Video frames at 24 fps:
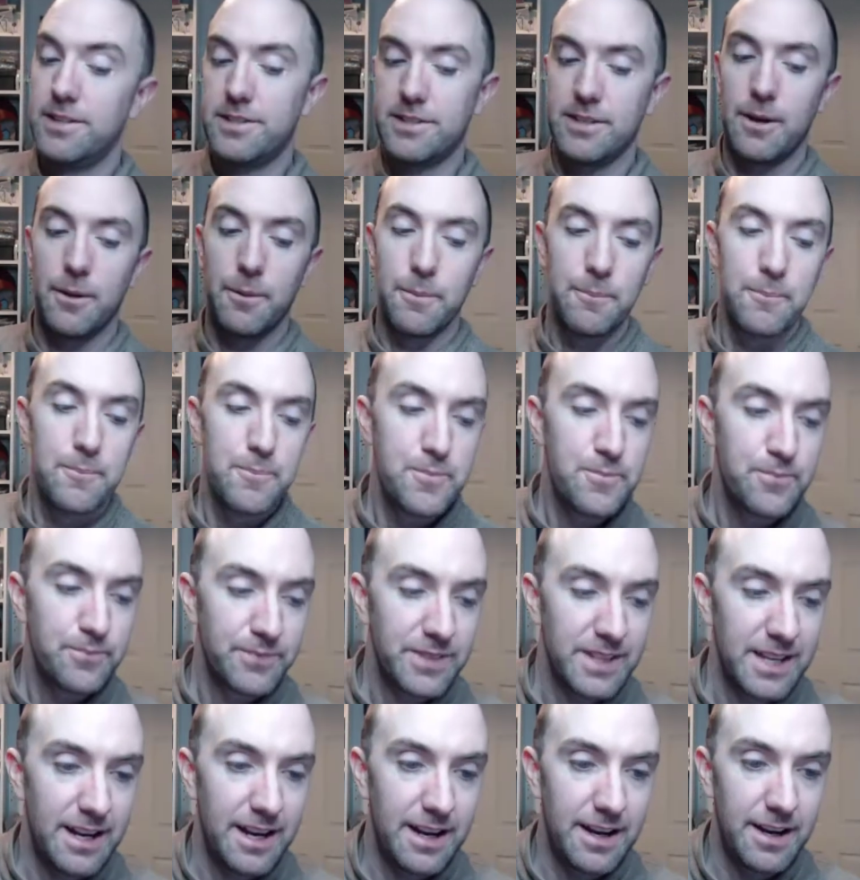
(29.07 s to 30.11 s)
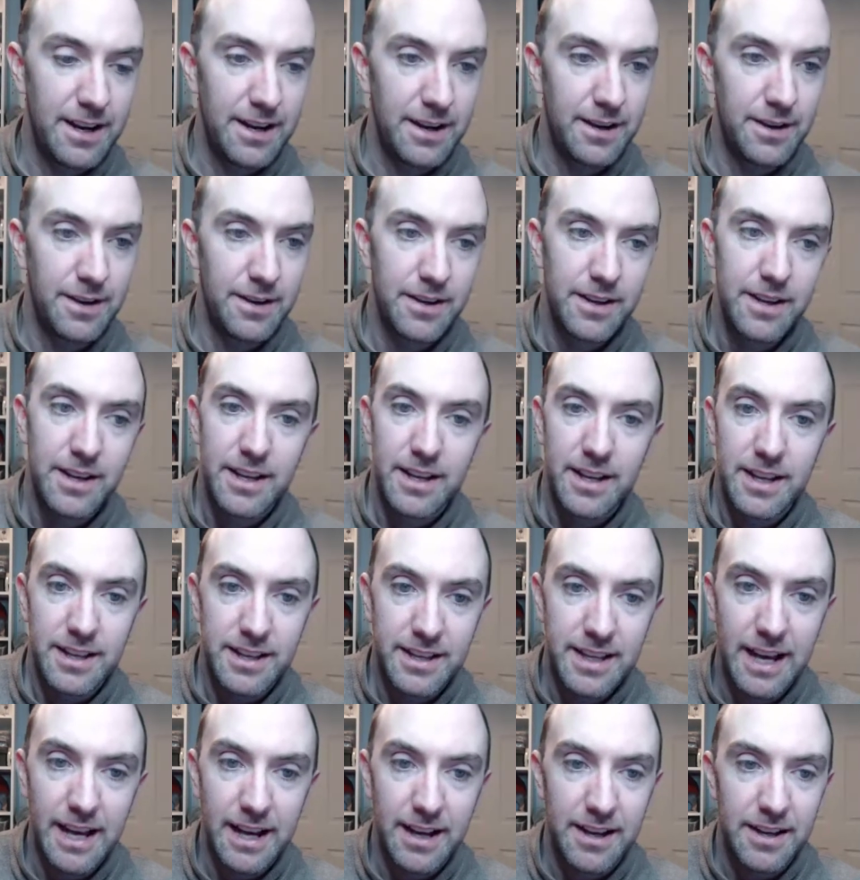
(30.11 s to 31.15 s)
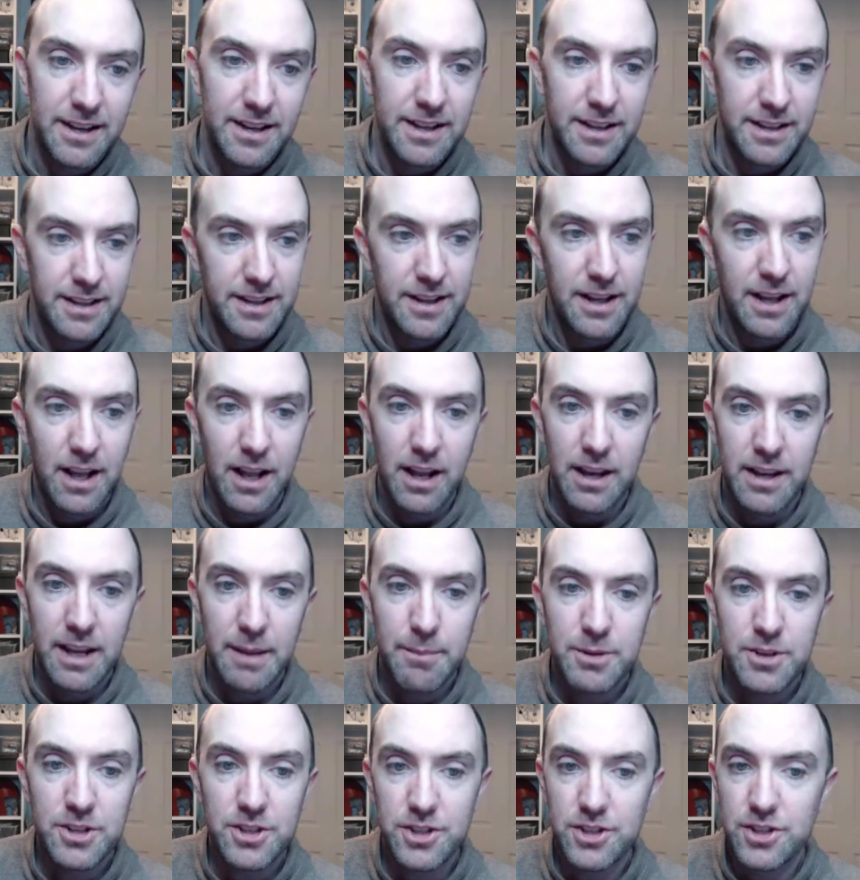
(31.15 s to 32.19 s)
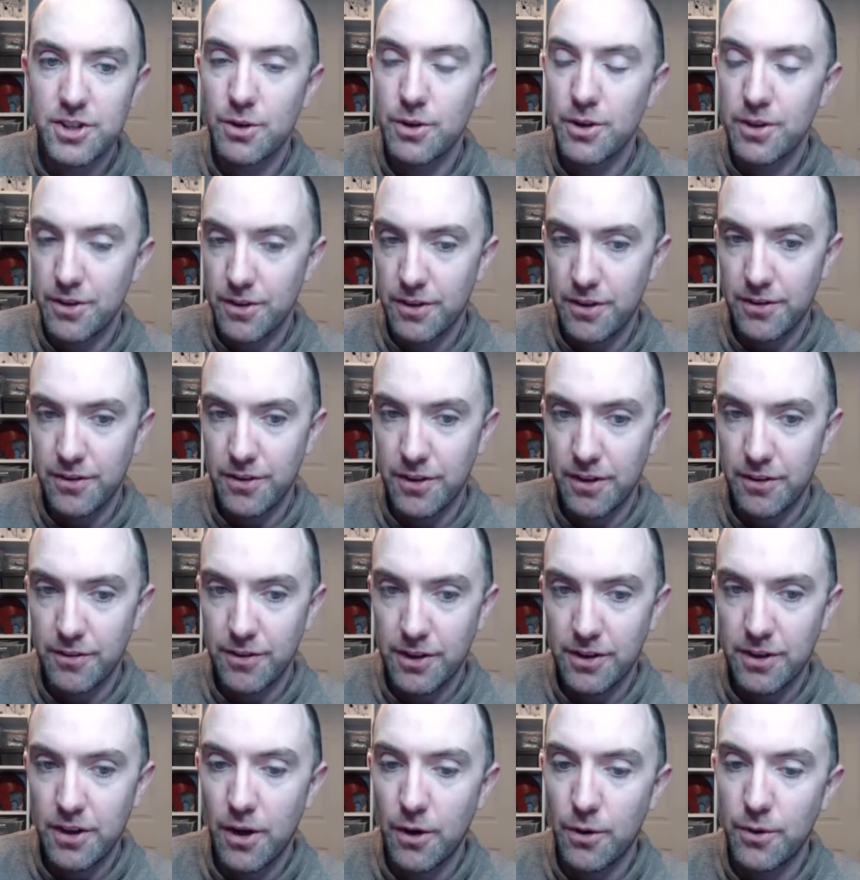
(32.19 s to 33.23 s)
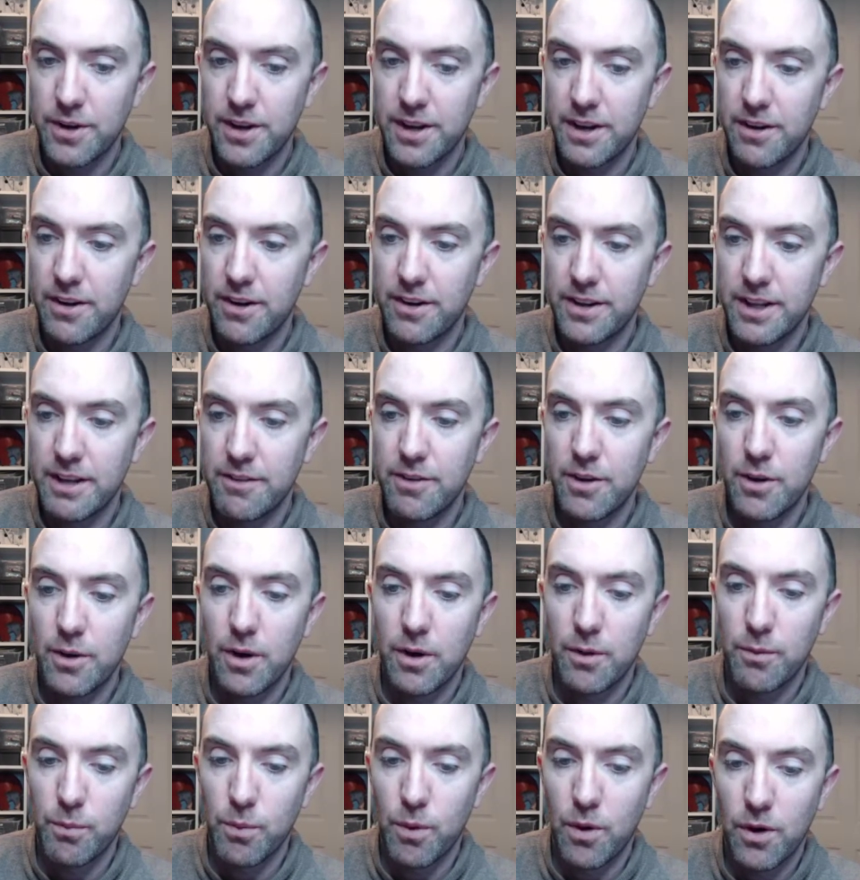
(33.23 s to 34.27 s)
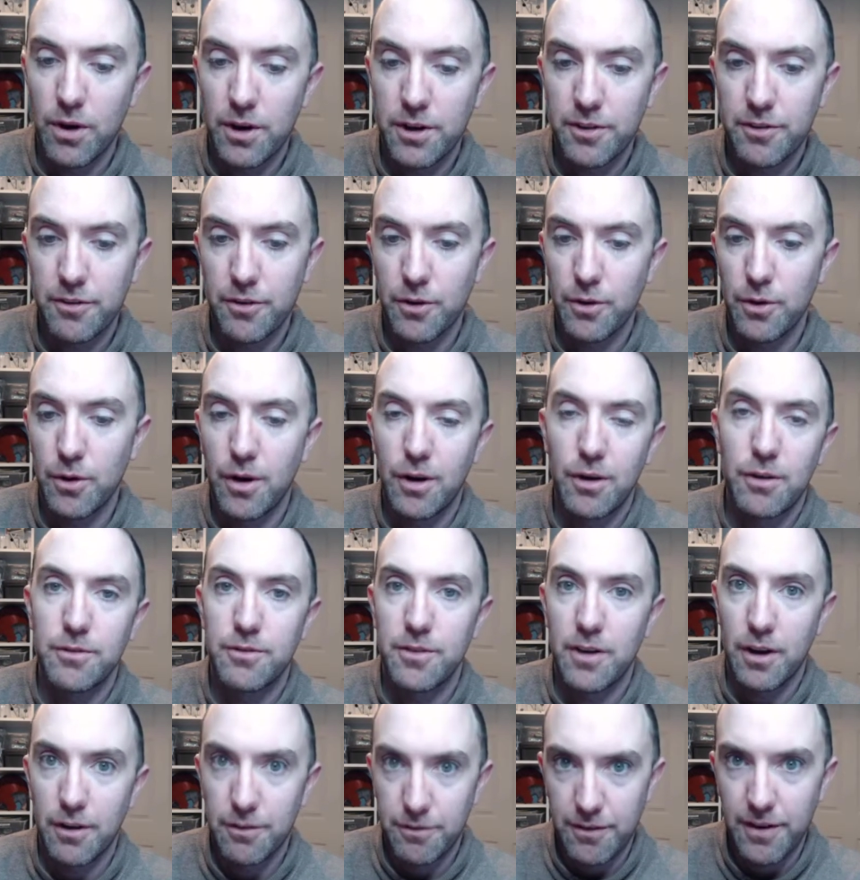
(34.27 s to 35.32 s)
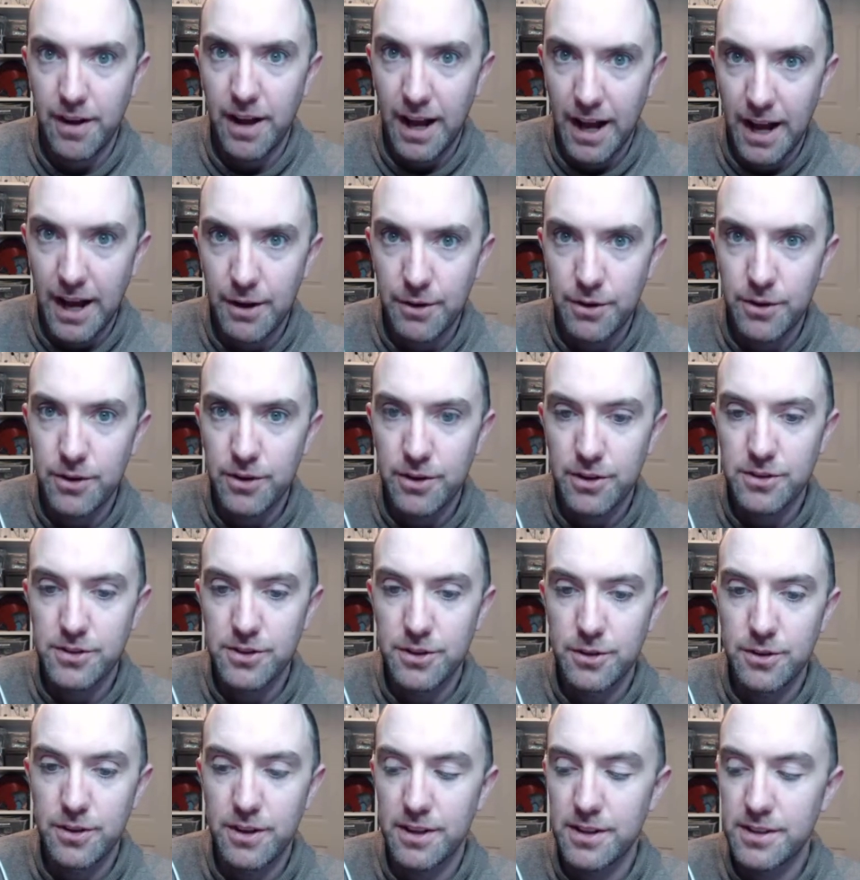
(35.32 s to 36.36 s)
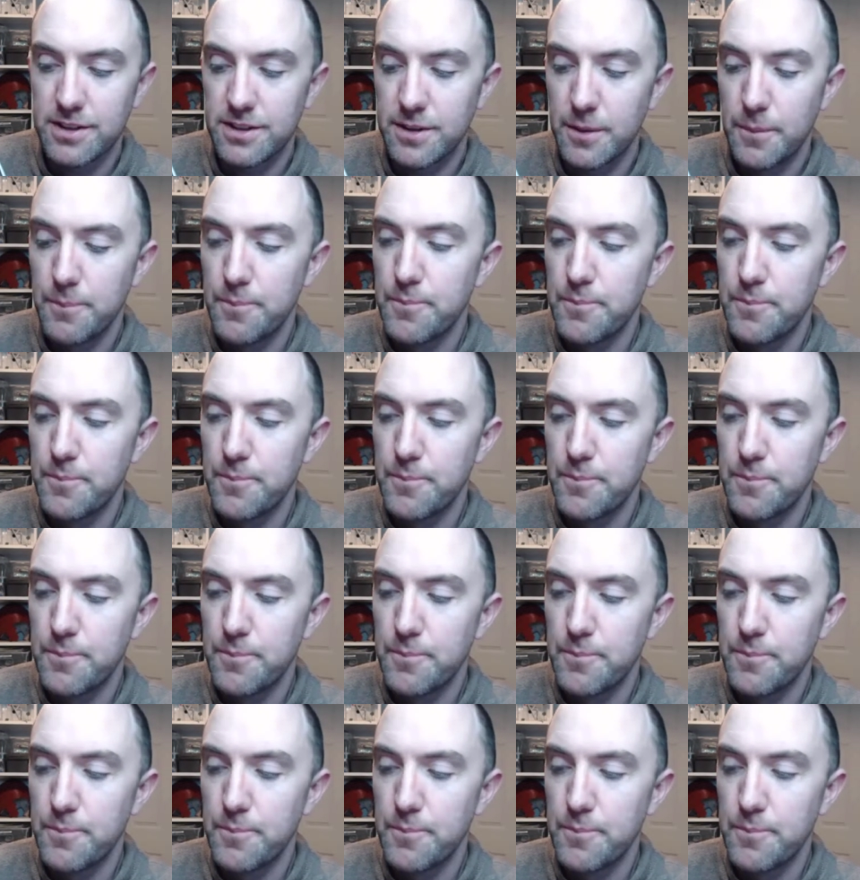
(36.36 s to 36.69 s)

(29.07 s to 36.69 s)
So uh, yeah, let me just show you the, the code here and give you a walkthrough of, of how you could do this.